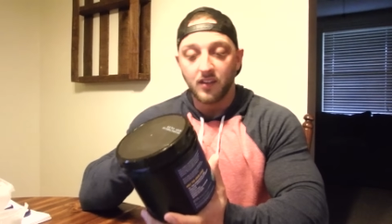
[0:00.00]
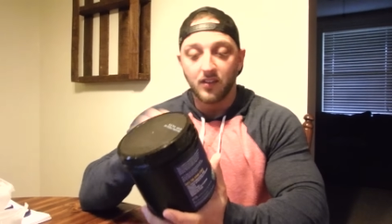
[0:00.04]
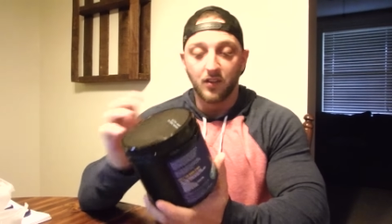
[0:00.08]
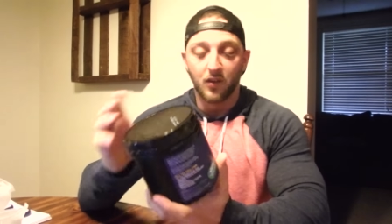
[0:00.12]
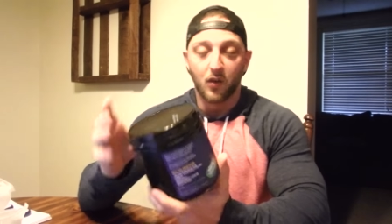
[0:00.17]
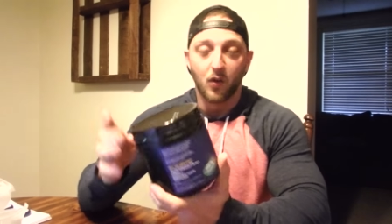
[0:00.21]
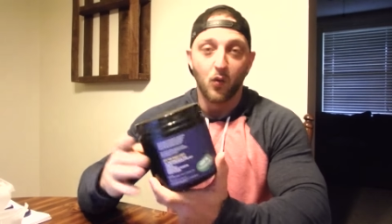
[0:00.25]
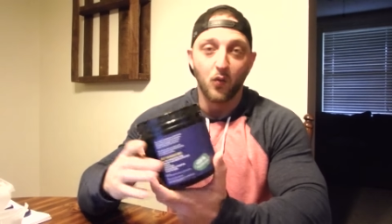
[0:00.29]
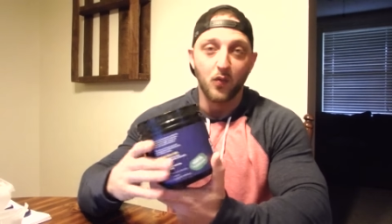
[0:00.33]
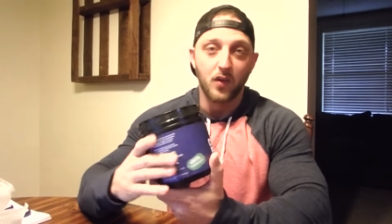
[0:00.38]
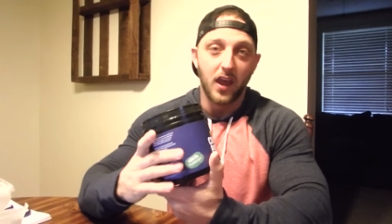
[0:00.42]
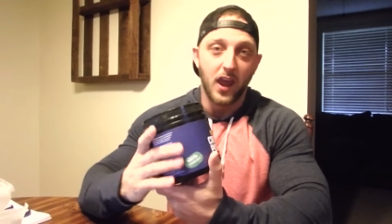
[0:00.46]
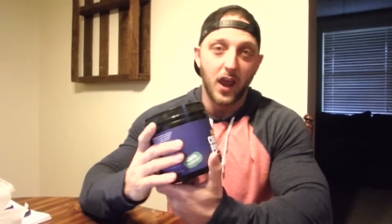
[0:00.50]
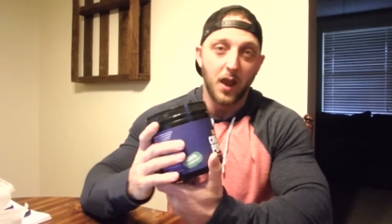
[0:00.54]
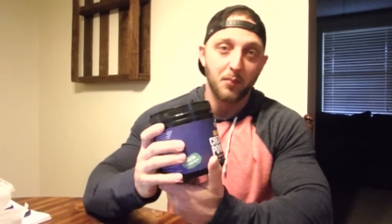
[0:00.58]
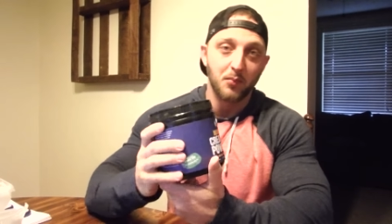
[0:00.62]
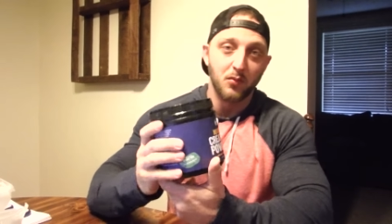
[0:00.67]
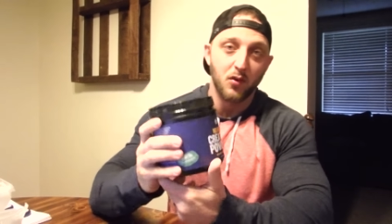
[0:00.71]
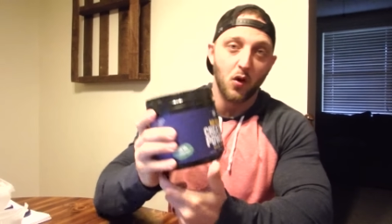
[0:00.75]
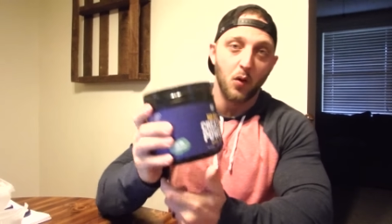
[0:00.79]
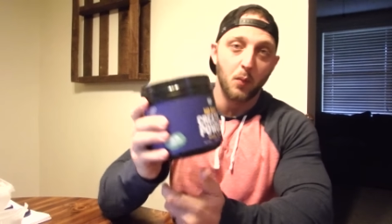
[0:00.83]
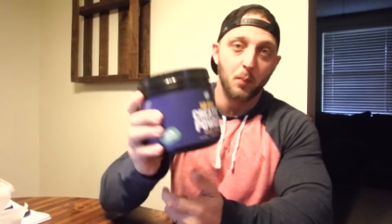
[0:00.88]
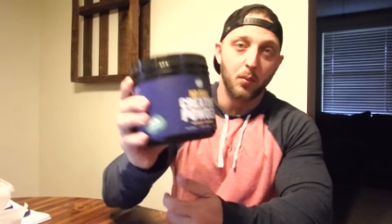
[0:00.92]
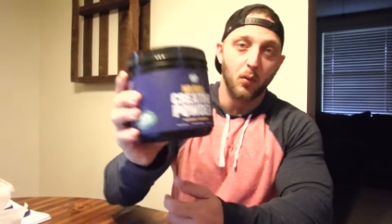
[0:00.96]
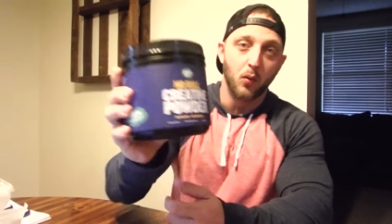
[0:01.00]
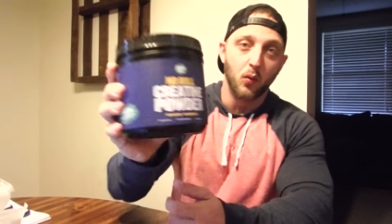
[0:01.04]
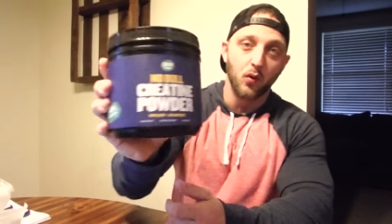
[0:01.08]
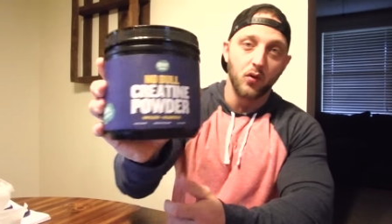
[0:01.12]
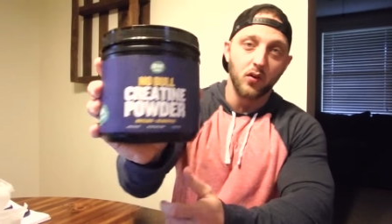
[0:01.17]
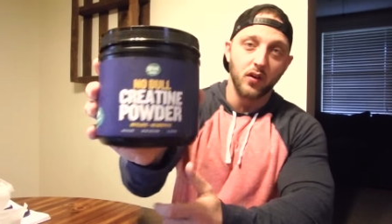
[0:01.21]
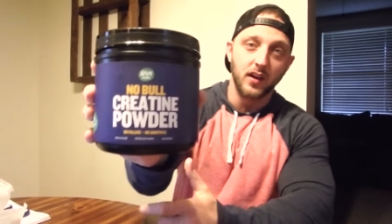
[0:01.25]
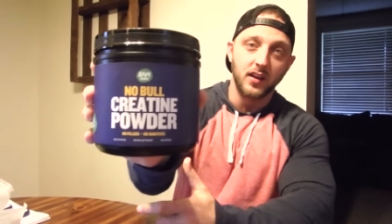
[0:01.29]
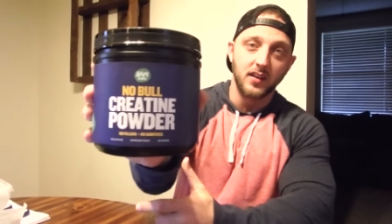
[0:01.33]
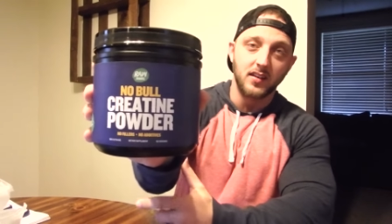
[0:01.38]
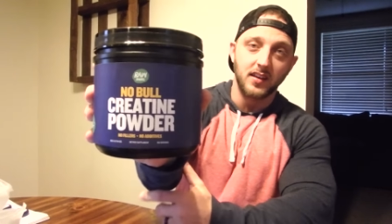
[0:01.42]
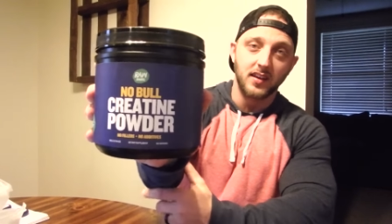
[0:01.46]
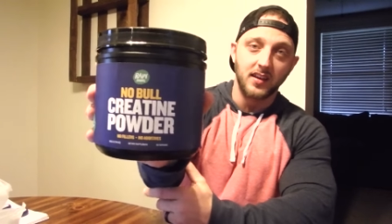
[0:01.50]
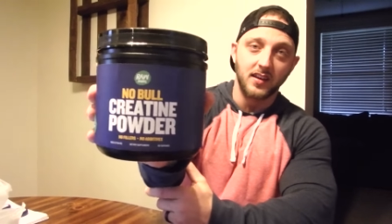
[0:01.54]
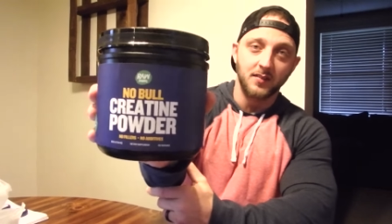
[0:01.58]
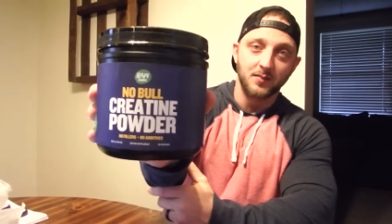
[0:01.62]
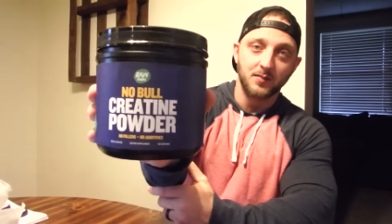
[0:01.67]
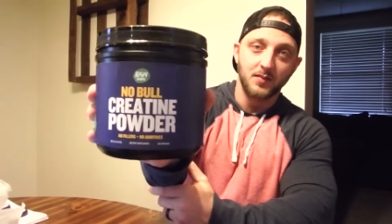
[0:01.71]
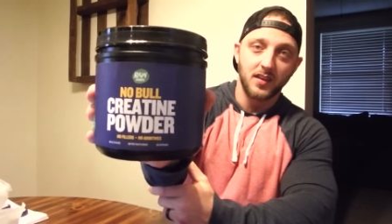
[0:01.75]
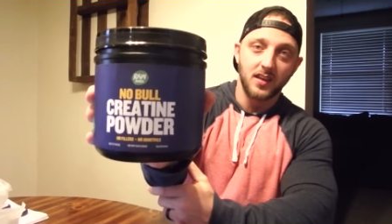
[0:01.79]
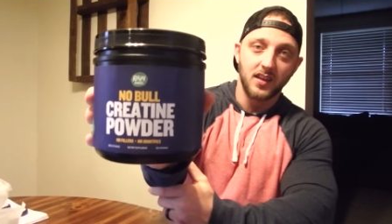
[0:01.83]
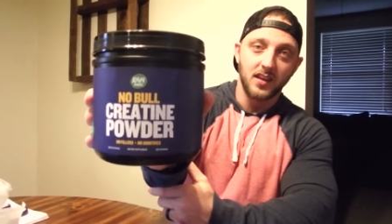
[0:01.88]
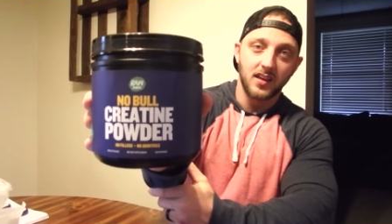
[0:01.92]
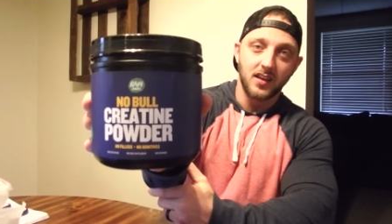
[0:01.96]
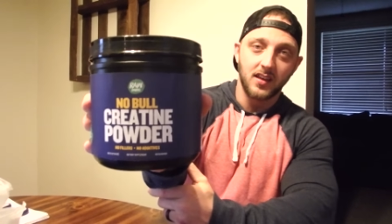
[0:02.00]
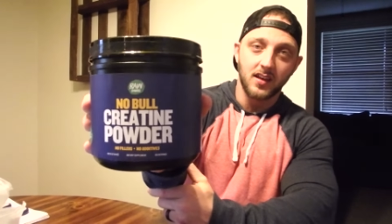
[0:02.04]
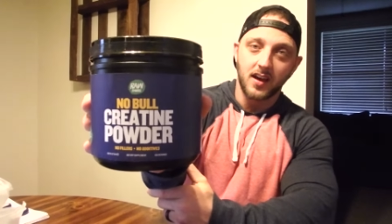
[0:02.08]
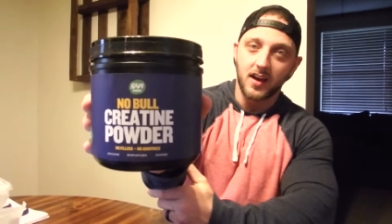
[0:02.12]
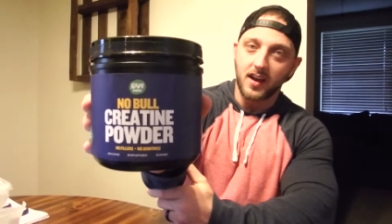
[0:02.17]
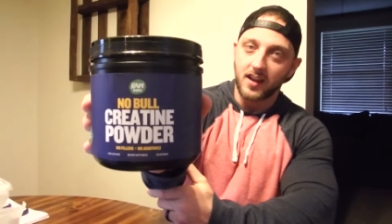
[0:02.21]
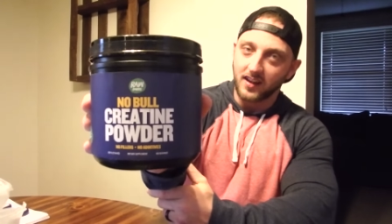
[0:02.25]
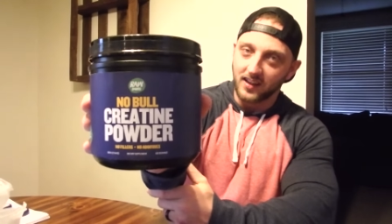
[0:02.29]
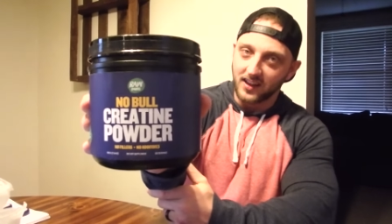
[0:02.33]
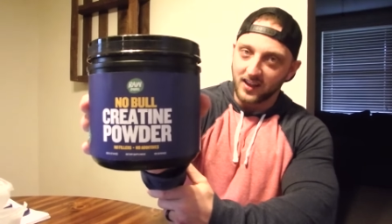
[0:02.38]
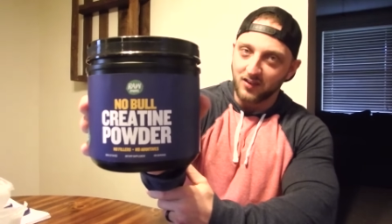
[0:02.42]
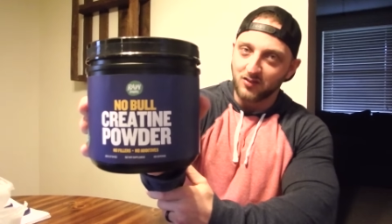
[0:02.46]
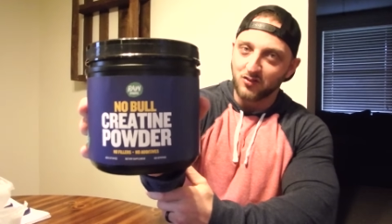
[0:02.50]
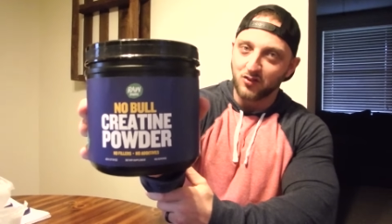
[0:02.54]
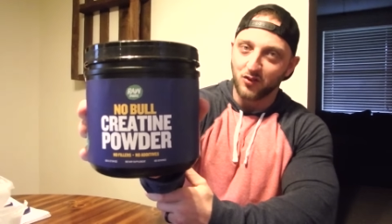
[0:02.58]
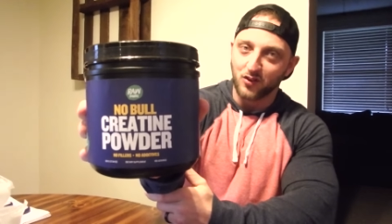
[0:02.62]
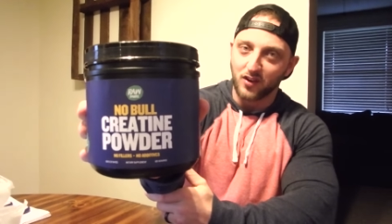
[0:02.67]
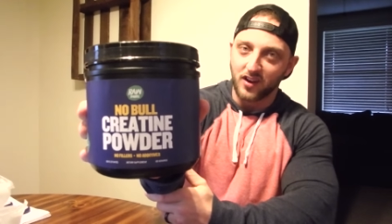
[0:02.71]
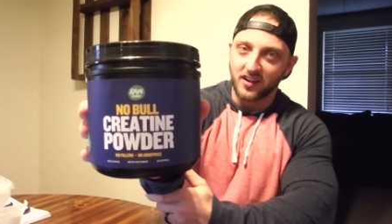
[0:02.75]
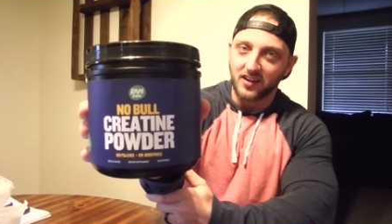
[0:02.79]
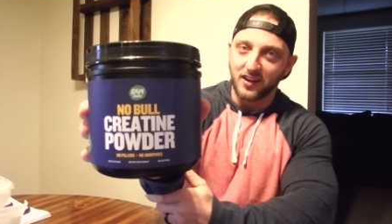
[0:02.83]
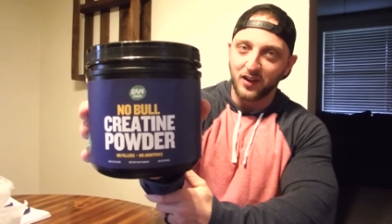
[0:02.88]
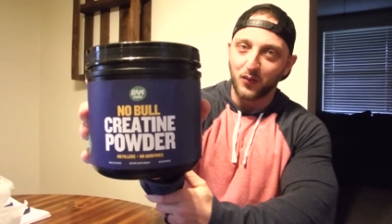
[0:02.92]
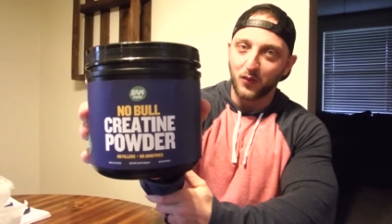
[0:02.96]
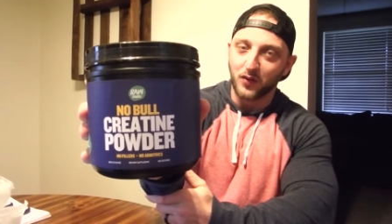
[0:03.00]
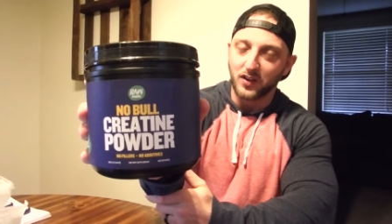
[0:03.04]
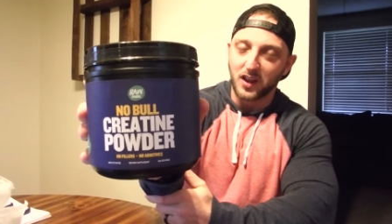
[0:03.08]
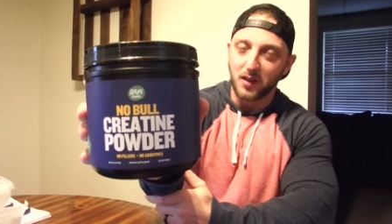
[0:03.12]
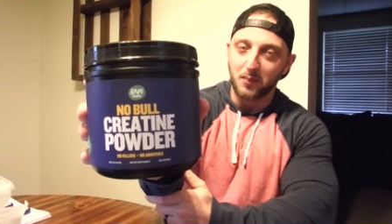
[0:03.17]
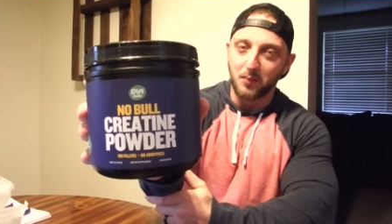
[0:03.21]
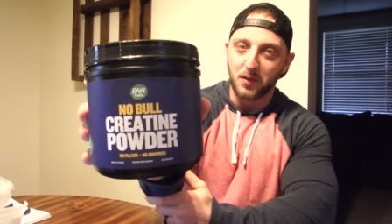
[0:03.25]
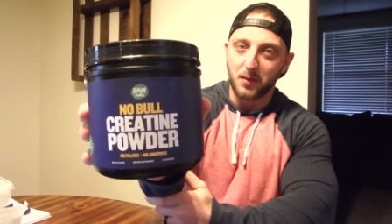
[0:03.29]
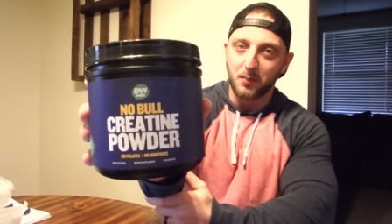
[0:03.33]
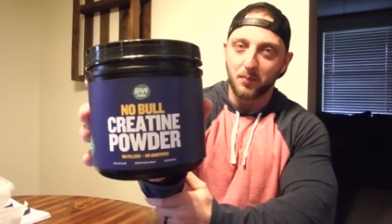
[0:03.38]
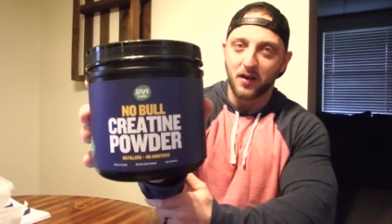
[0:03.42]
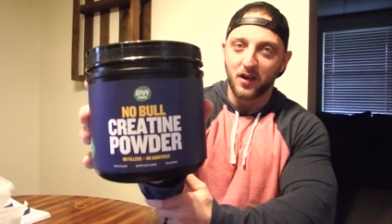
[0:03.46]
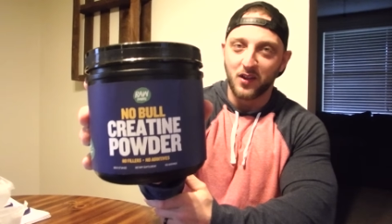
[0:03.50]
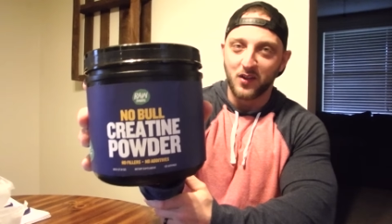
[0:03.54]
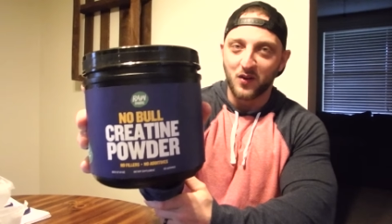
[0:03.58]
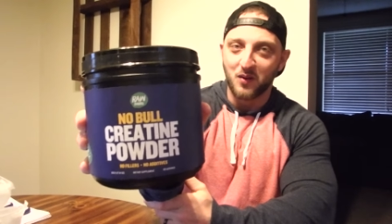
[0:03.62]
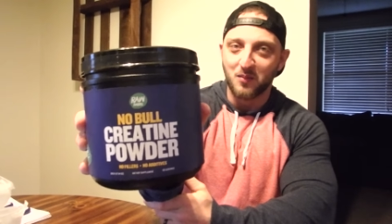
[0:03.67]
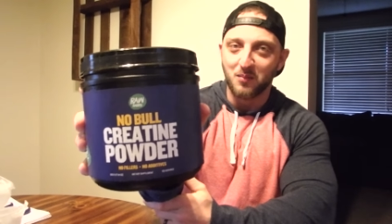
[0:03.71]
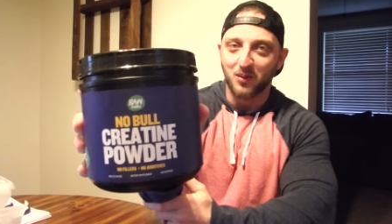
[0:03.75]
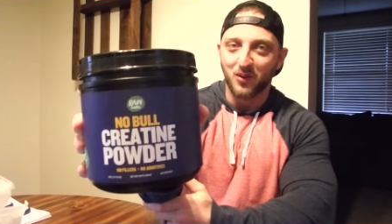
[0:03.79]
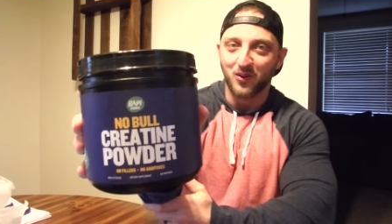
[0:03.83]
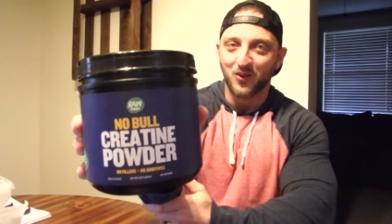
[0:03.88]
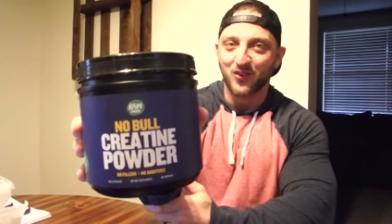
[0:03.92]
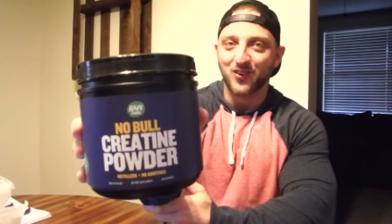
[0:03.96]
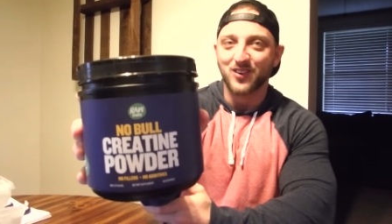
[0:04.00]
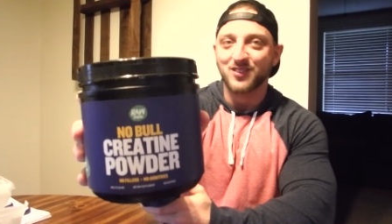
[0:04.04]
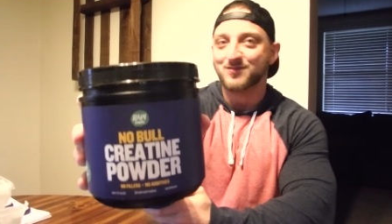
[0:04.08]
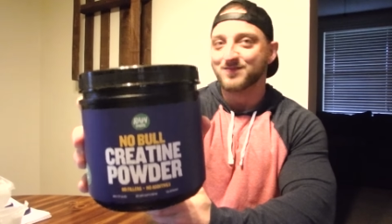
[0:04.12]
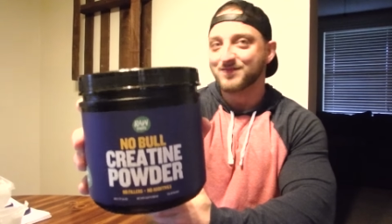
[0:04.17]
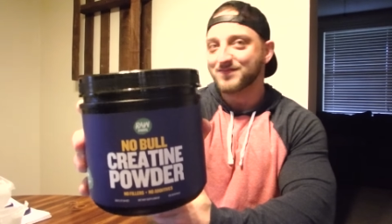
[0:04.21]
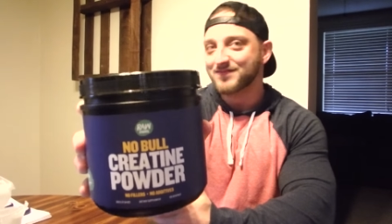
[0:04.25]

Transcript: the whole name, no bold creatine, kind of gives you an idea what they mean by no bold.